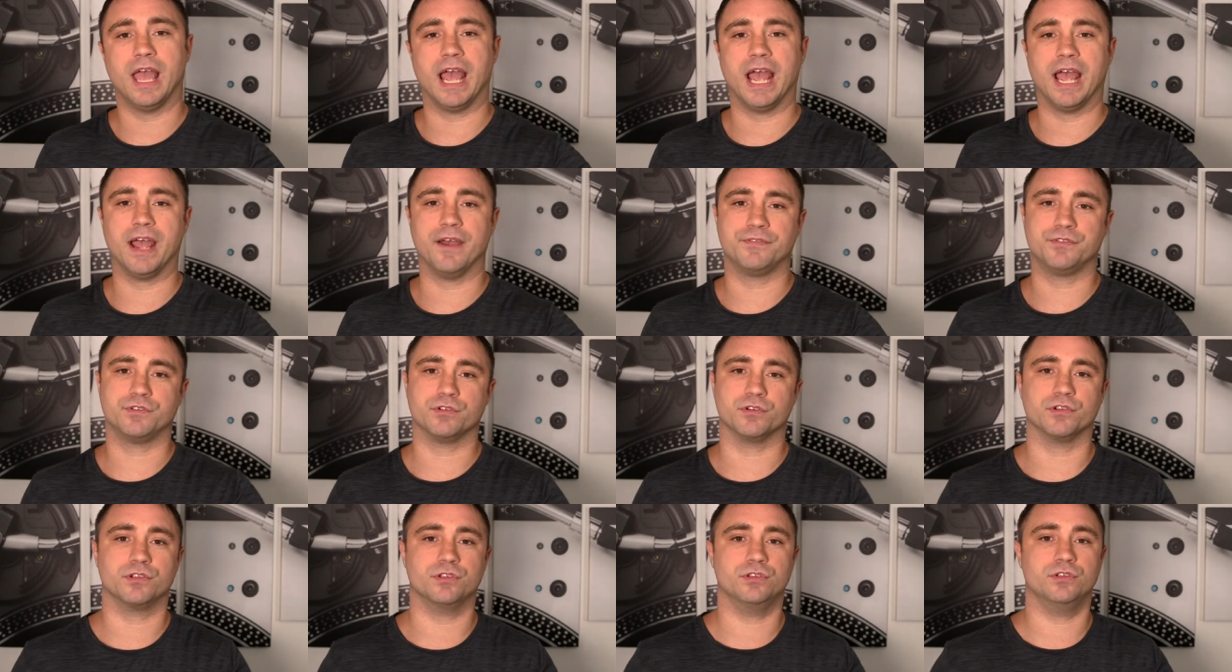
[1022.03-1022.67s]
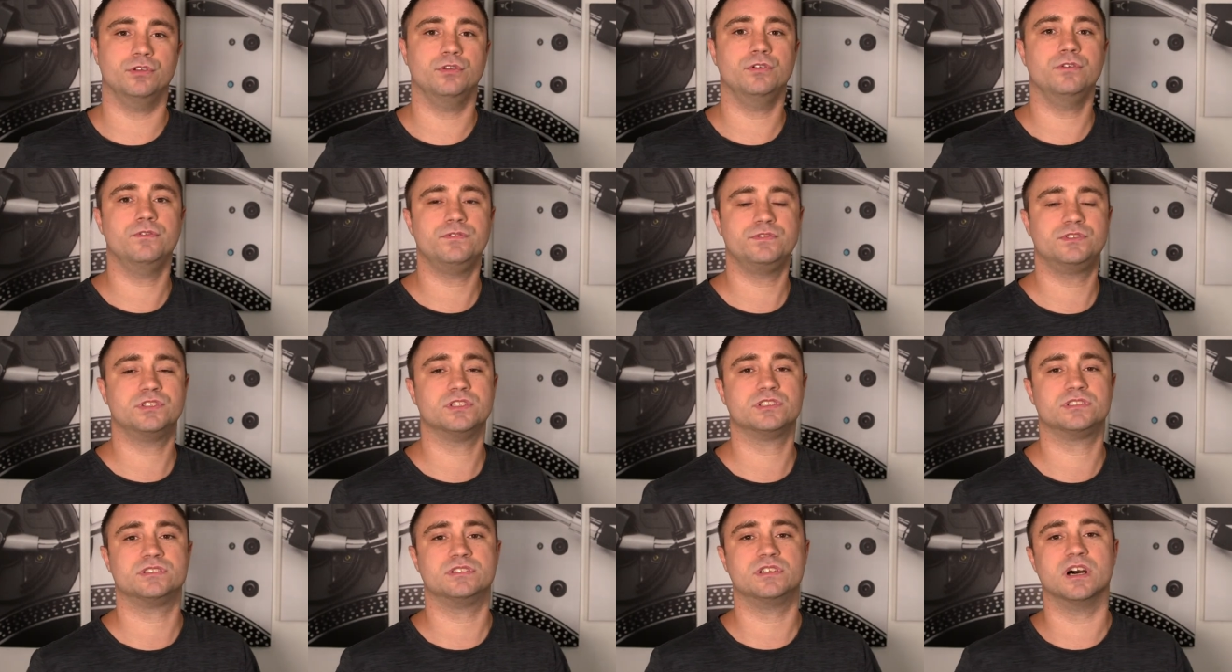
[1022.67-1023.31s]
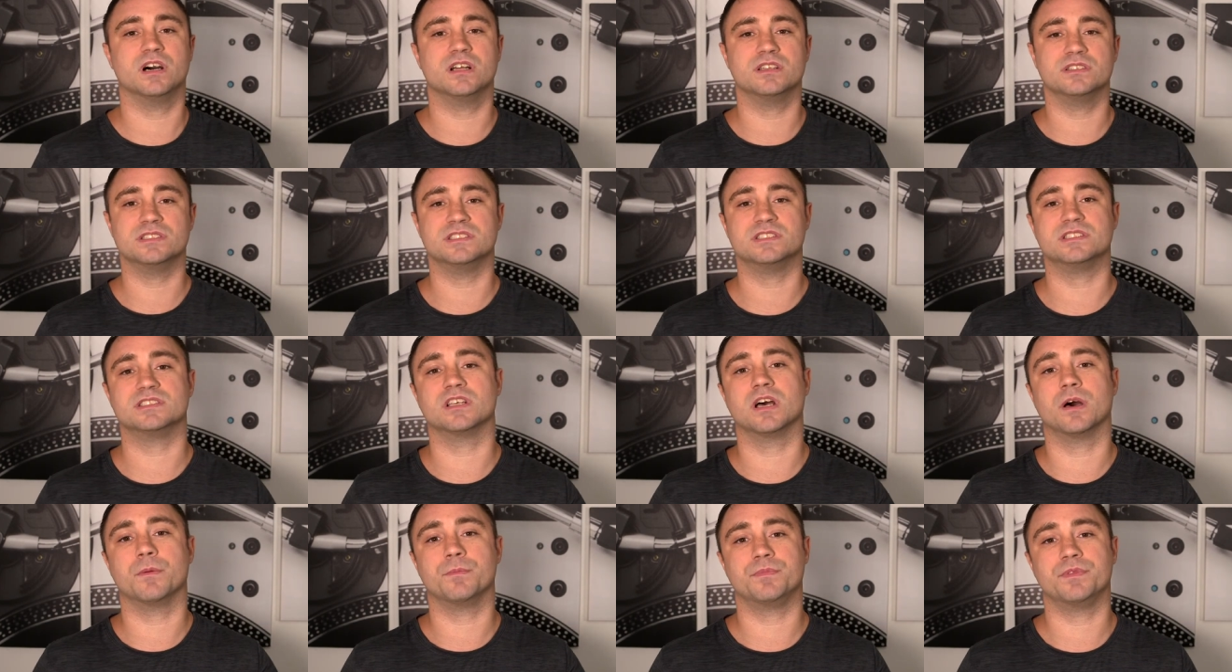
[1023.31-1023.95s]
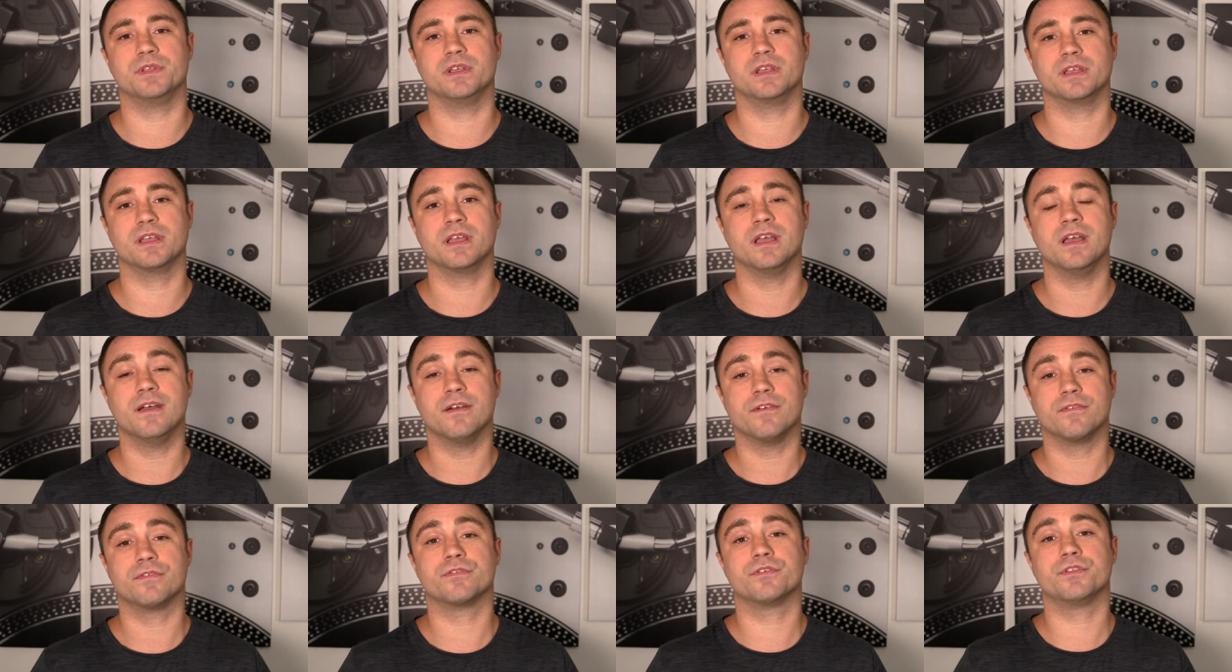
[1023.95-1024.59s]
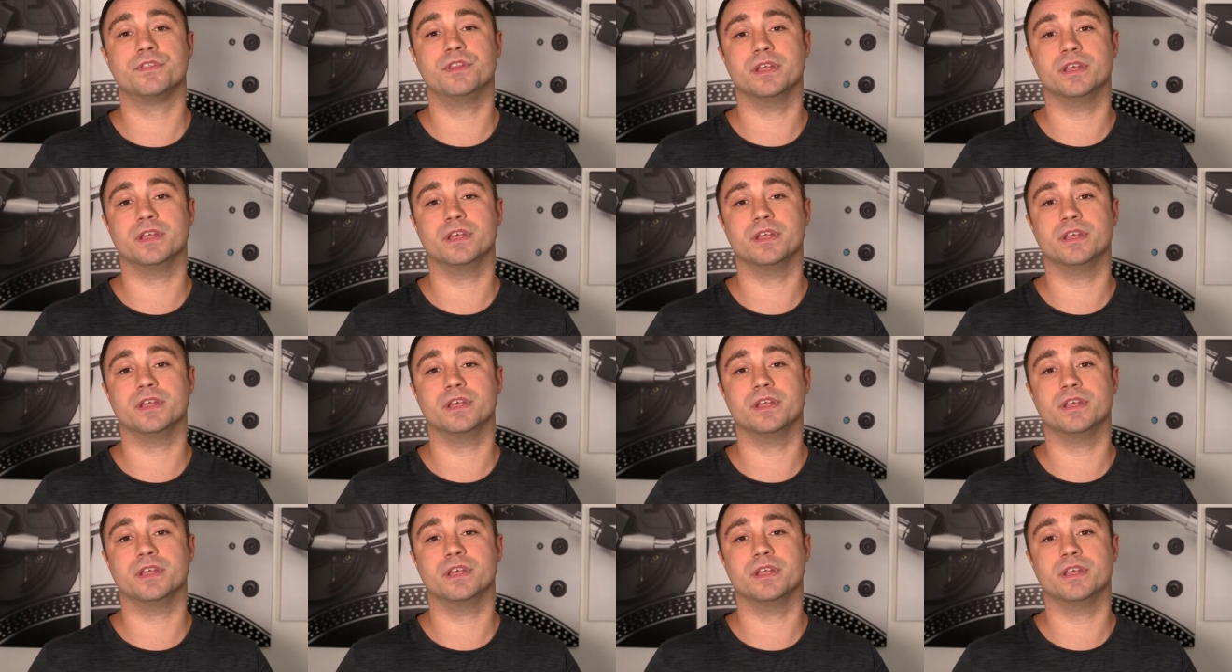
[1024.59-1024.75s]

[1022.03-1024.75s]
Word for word: after you've just done something for